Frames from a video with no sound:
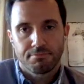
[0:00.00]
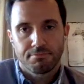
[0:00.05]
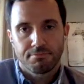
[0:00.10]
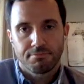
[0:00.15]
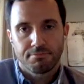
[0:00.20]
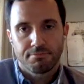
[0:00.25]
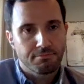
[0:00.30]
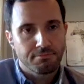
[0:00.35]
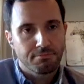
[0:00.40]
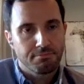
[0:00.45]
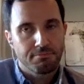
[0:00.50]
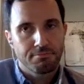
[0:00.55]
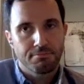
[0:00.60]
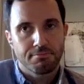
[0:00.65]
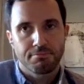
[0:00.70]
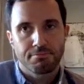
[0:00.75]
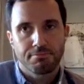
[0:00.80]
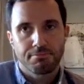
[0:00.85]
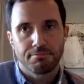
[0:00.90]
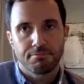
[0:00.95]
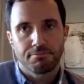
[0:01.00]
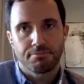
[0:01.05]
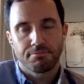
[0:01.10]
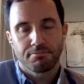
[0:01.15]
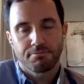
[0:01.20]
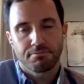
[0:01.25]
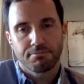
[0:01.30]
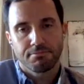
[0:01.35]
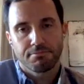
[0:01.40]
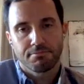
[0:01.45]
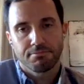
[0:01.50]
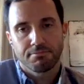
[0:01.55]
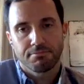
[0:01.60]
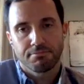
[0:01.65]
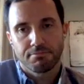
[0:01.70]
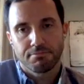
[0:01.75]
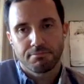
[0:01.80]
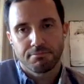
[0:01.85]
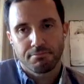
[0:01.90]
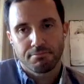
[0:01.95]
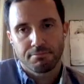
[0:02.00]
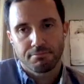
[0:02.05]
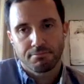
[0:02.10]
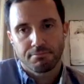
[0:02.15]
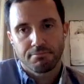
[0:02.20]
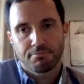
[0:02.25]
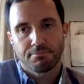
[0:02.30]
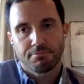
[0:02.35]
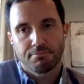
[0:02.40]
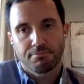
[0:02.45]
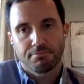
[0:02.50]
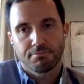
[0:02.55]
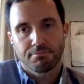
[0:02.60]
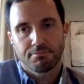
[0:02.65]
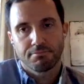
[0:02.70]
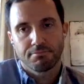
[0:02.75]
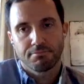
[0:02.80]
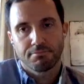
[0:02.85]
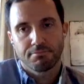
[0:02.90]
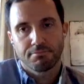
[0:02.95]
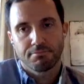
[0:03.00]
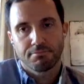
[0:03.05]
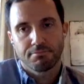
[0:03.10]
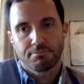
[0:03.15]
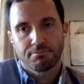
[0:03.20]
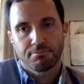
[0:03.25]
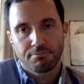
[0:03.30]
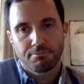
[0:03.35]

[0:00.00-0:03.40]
(not speaking)